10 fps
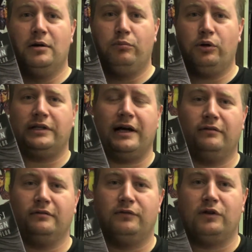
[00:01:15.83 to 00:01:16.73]
put out
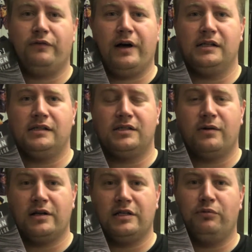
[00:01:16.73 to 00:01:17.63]
for the fans to
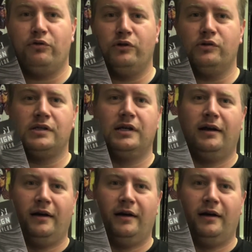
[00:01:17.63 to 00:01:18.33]
actually peruse